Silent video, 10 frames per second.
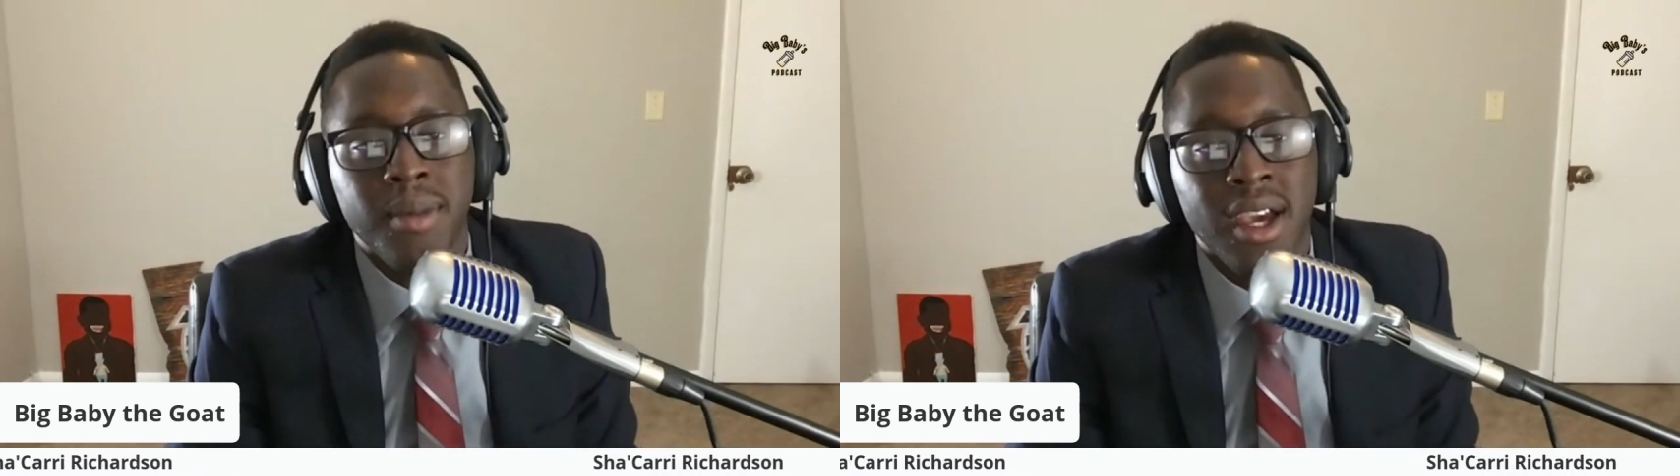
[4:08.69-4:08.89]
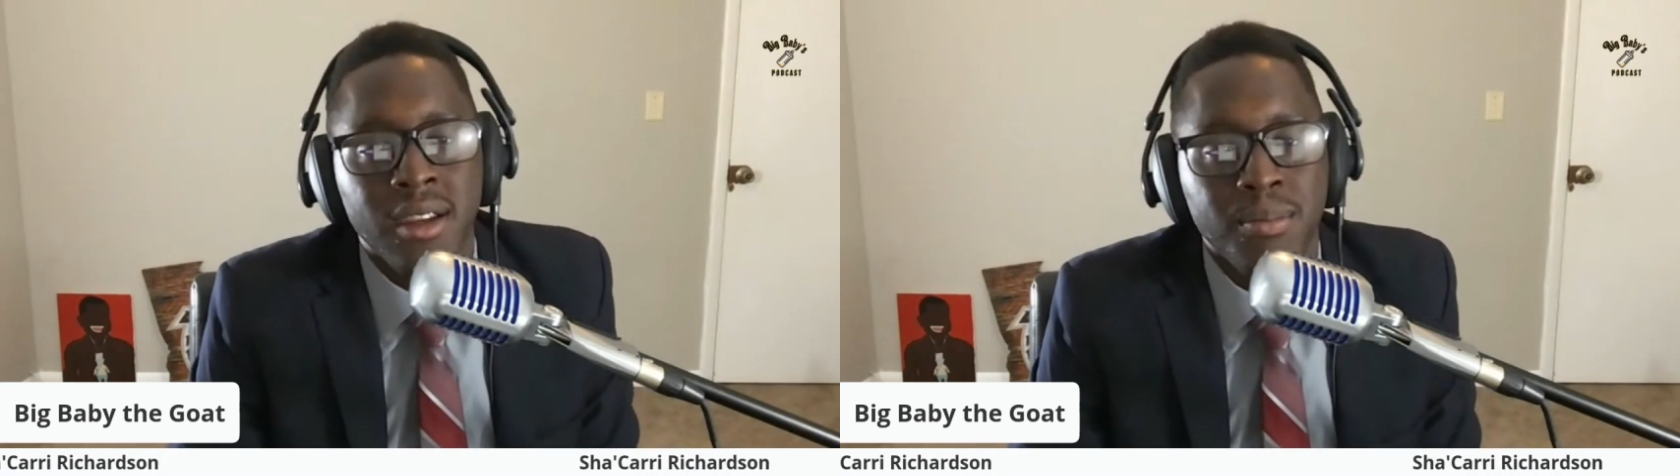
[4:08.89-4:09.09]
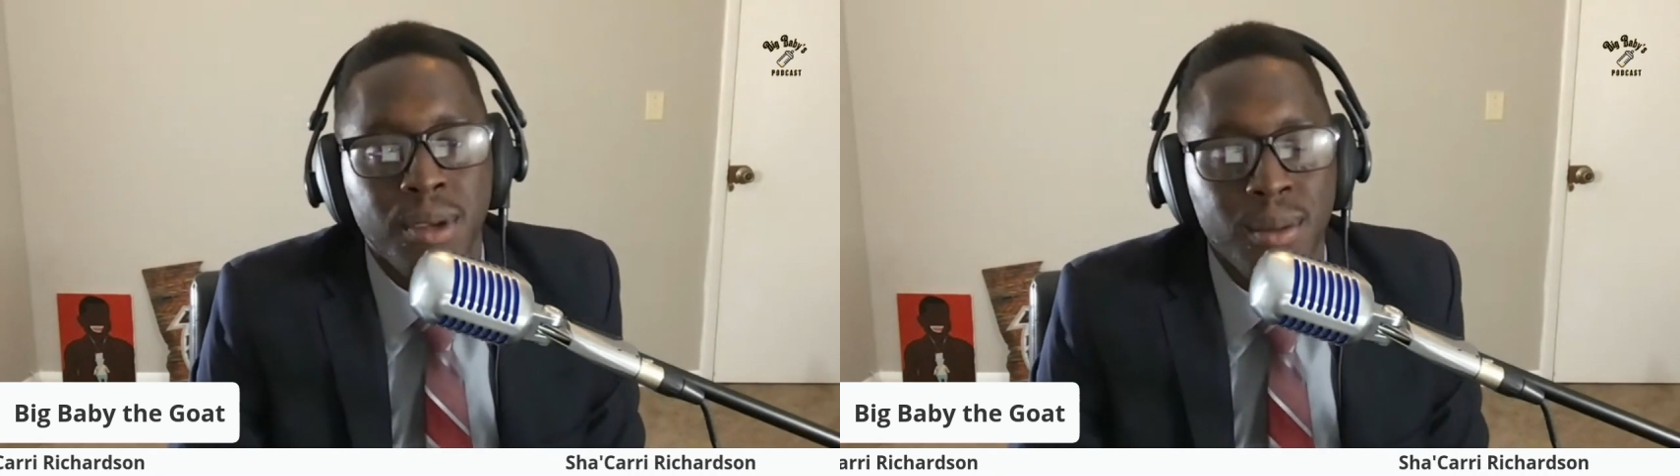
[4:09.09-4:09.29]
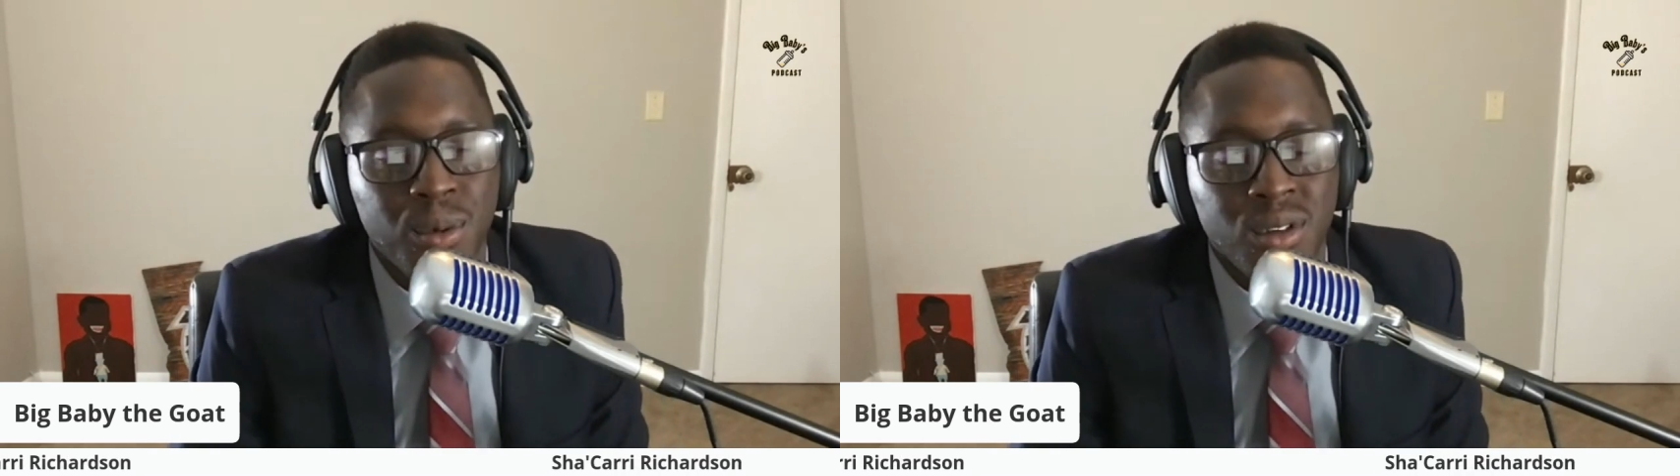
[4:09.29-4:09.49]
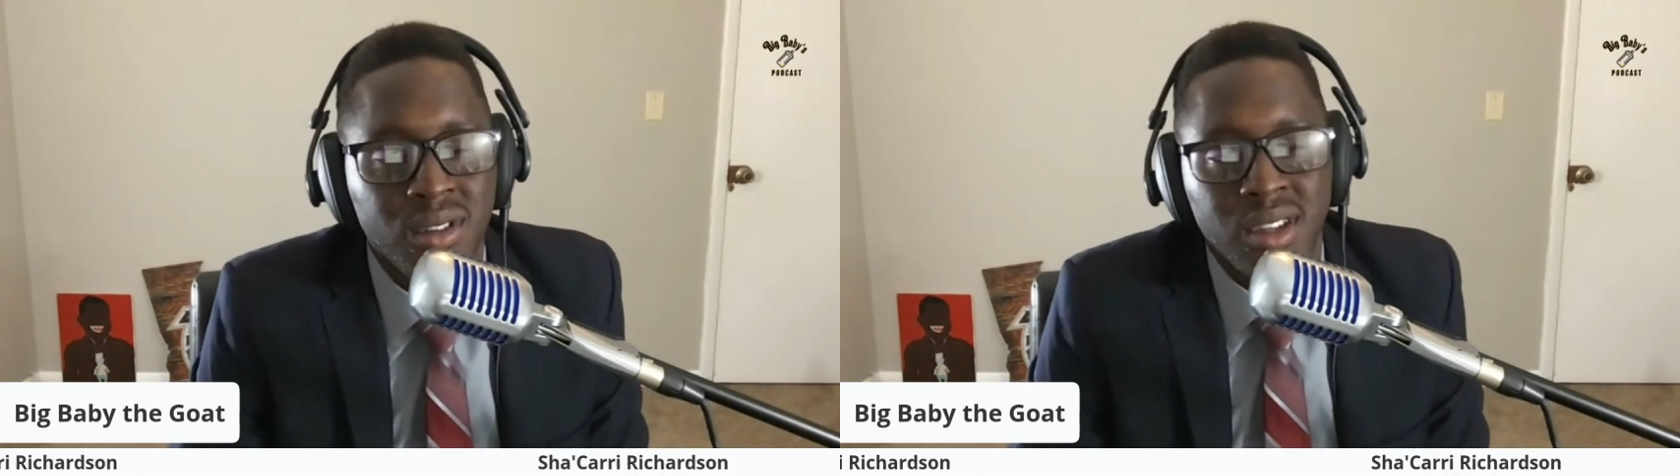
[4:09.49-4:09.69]
mad at
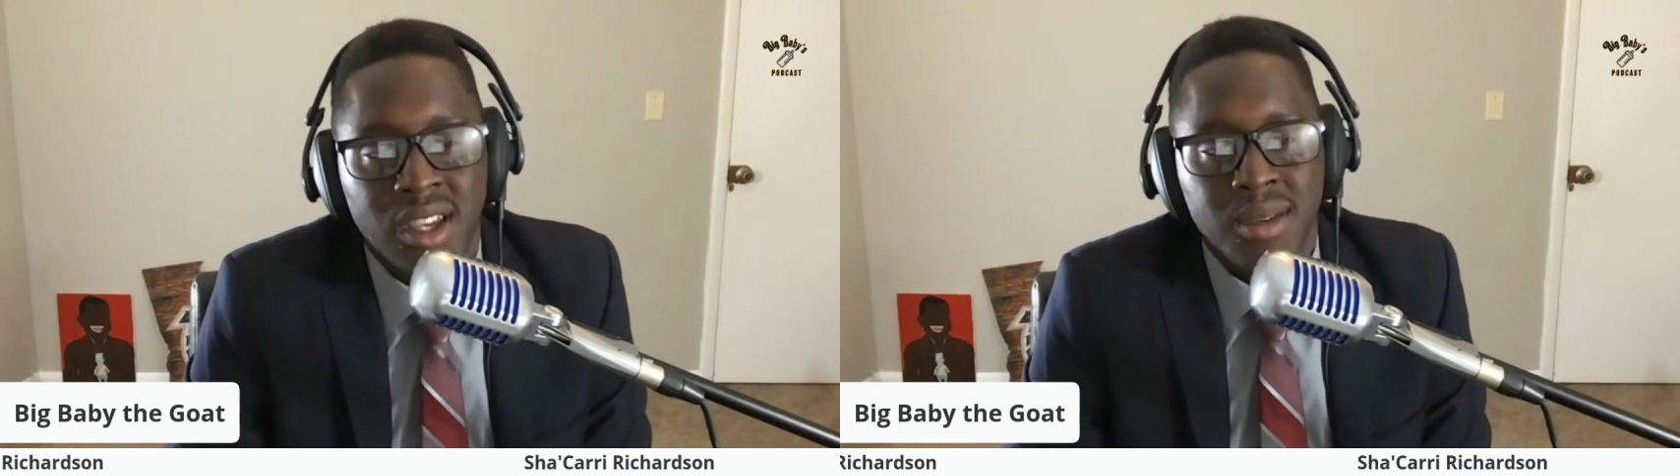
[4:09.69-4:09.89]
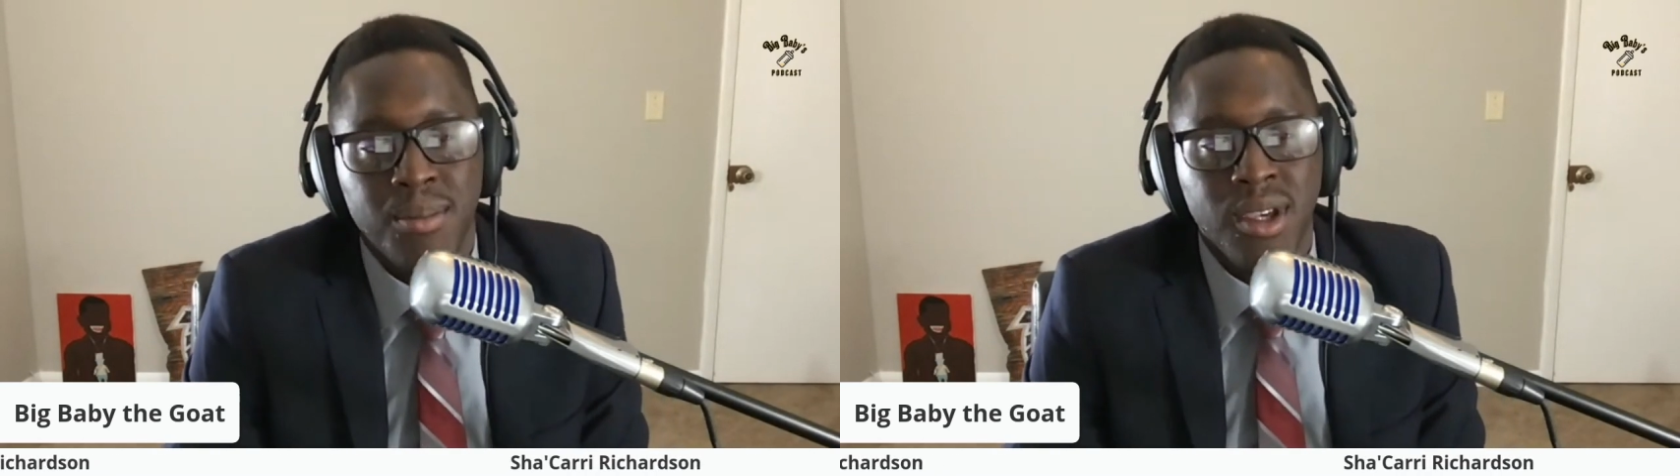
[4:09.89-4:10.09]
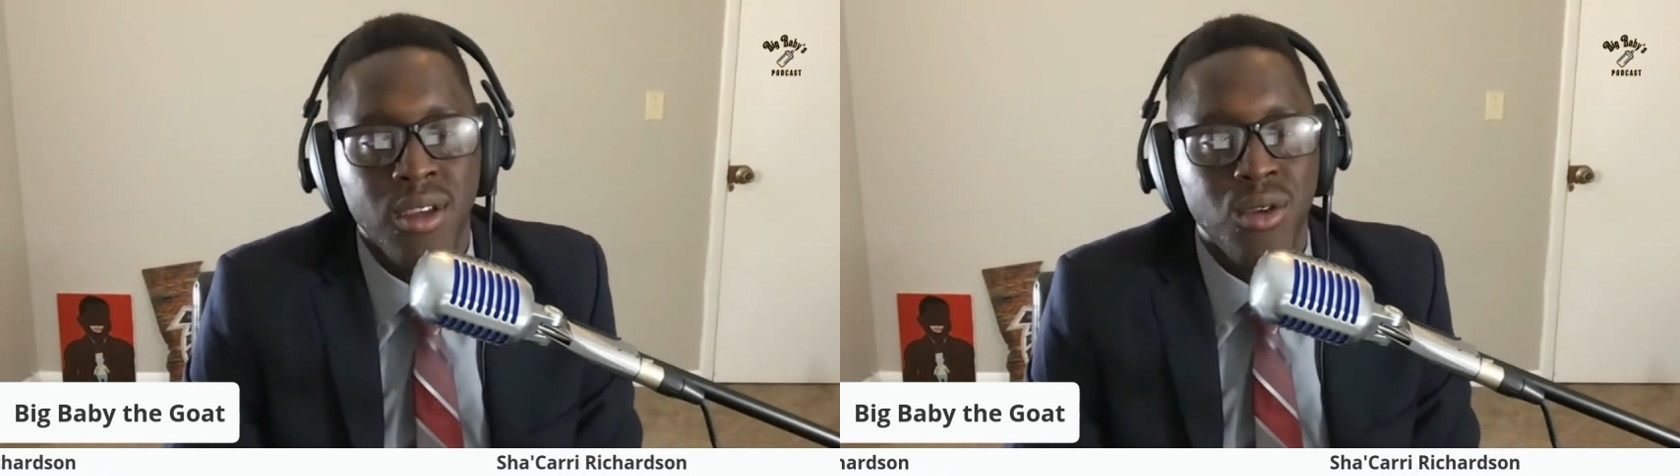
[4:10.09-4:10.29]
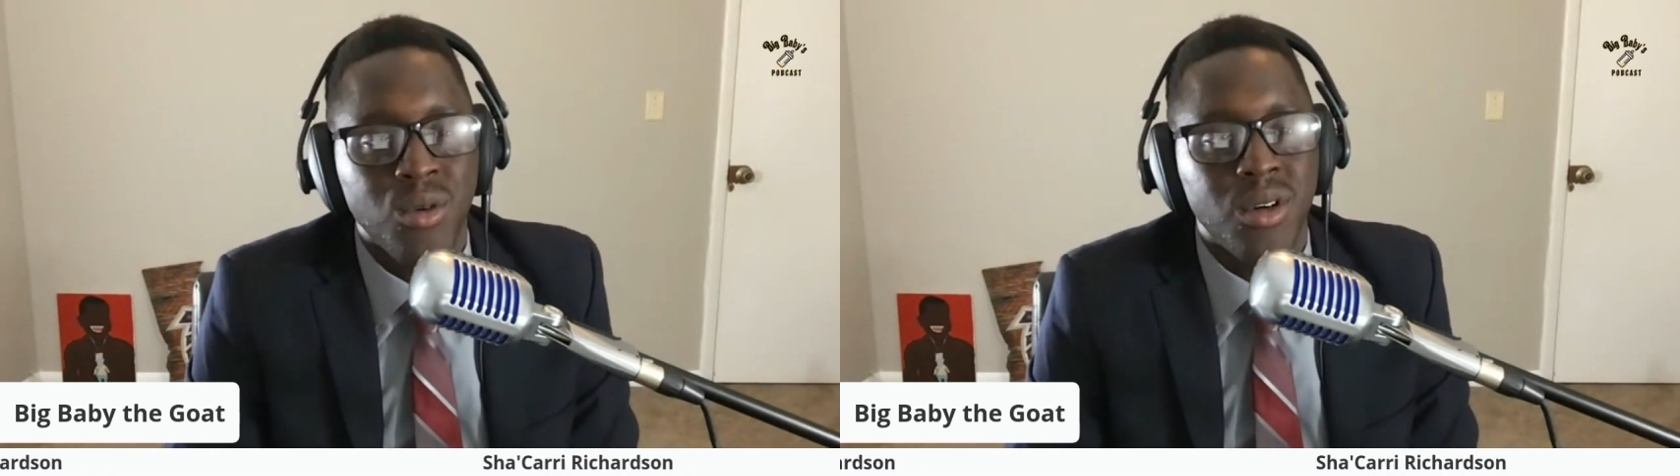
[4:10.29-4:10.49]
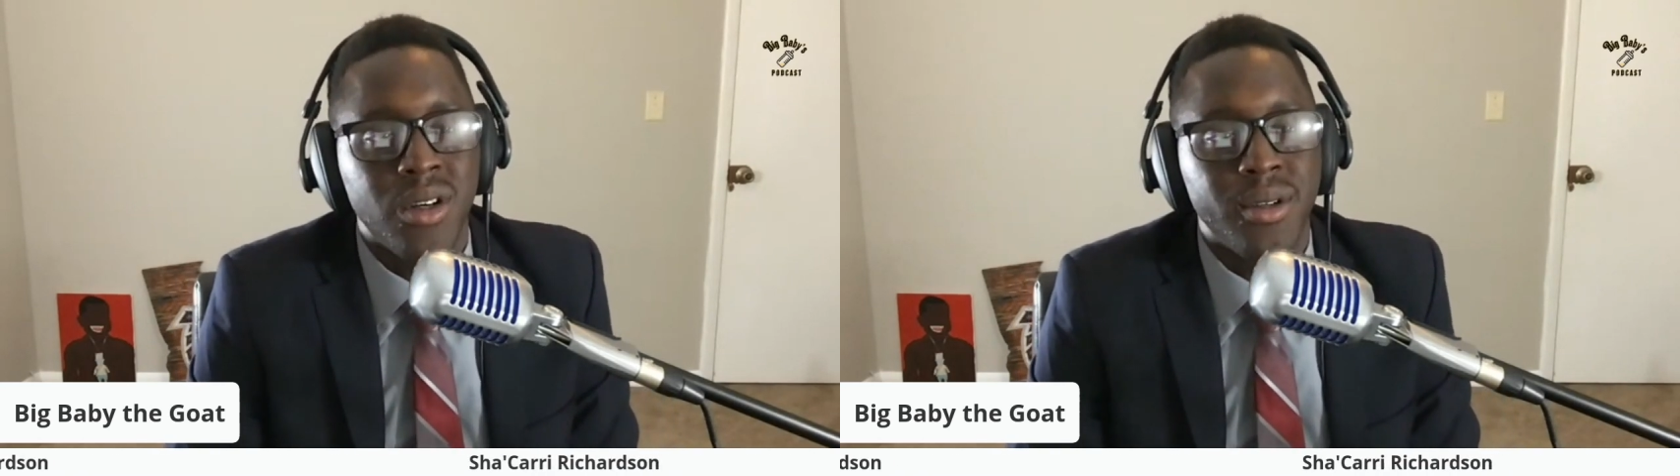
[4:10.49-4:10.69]
people because they ain't bigging
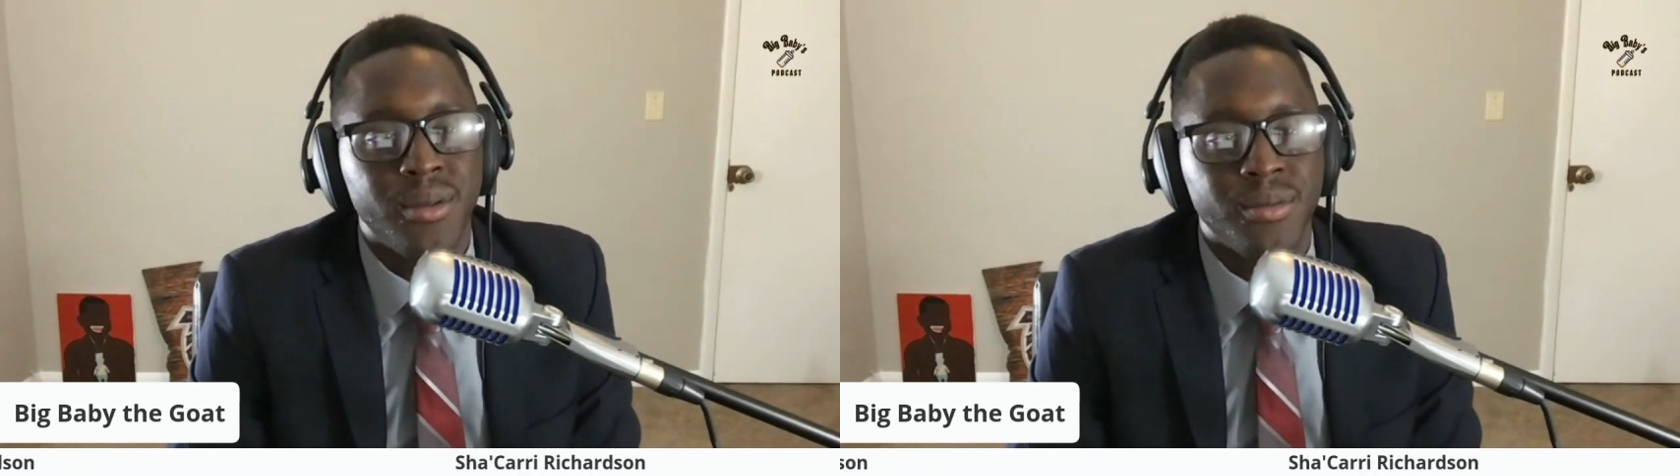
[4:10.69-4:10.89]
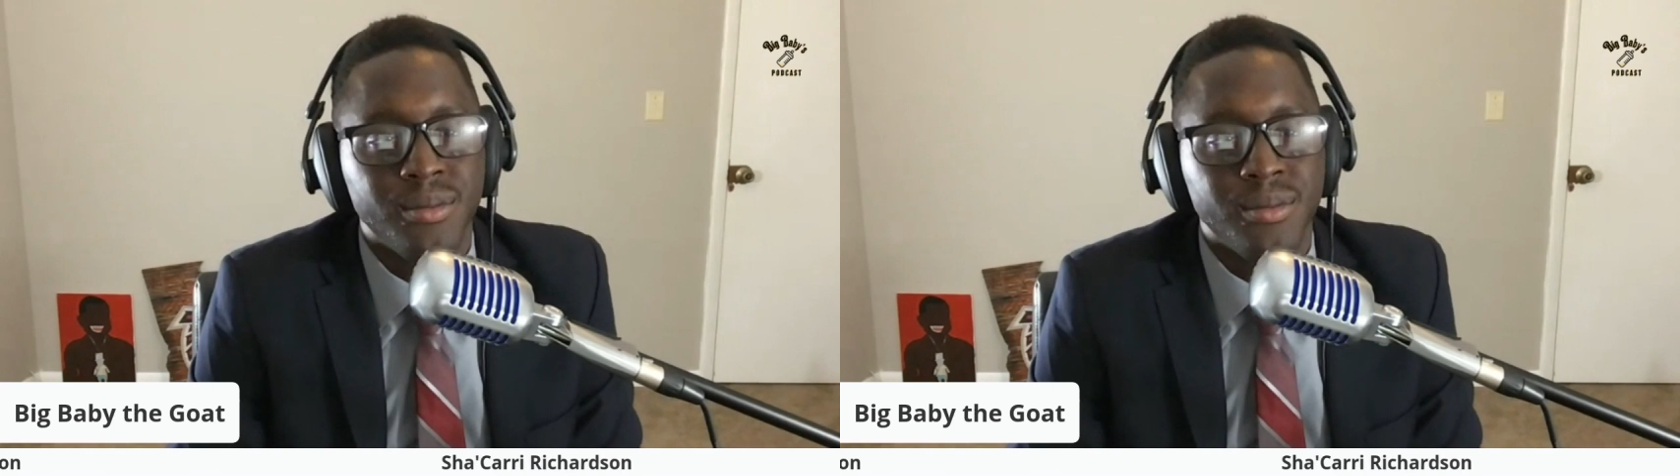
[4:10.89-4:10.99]
you up.